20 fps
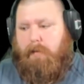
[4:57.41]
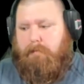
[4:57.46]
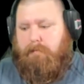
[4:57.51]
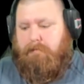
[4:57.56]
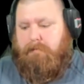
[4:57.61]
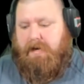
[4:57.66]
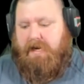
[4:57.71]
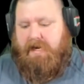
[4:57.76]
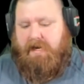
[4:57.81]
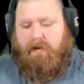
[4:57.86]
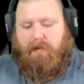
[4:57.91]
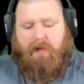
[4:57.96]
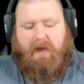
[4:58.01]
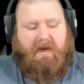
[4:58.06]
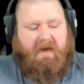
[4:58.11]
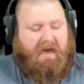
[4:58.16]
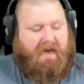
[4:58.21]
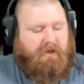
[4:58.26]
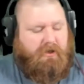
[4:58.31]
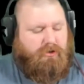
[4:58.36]
Meaning,
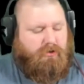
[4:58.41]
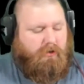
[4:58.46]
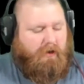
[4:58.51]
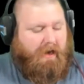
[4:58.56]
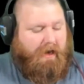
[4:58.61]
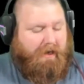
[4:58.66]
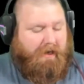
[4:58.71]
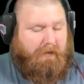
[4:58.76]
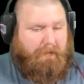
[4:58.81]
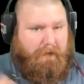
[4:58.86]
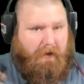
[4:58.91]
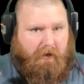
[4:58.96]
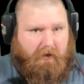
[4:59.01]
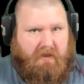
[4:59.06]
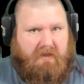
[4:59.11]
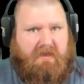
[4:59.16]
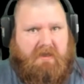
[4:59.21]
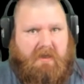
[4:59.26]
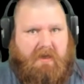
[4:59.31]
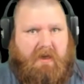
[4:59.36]
like, I compared
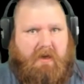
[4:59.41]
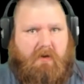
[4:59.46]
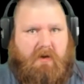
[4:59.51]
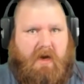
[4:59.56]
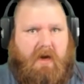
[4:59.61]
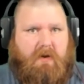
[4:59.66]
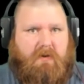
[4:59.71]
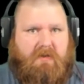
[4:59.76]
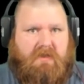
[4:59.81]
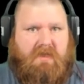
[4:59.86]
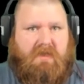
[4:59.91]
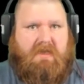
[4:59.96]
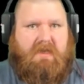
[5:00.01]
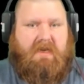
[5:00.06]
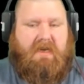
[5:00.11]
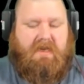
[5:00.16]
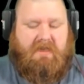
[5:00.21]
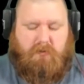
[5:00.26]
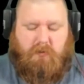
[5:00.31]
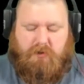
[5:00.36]
it to the Elgato
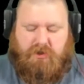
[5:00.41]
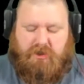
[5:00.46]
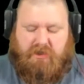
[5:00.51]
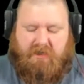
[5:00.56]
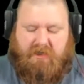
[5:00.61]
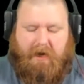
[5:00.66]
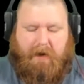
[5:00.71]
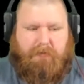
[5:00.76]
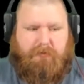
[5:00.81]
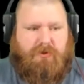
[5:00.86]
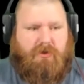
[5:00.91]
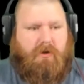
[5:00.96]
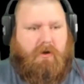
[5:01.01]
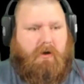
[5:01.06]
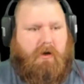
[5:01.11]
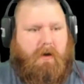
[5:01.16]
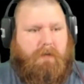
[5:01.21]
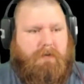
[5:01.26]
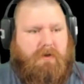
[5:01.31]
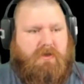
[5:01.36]
60S, which is the capture
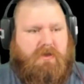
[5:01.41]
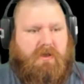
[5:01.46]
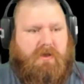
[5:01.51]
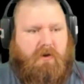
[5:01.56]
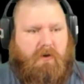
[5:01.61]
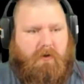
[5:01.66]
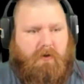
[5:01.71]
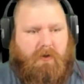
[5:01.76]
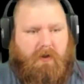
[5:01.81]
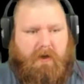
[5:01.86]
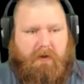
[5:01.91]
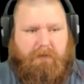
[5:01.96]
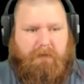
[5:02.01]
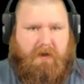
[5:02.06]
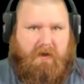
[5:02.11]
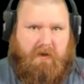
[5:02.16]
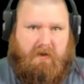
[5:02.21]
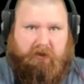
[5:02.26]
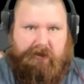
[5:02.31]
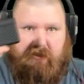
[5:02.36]
card I'm using currently,
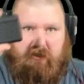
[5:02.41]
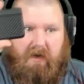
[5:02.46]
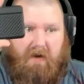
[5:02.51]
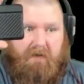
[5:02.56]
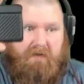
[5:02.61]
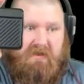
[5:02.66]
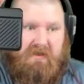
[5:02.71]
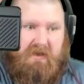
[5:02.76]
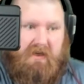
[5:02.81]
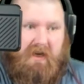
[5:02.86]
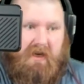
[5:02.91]
because obviously I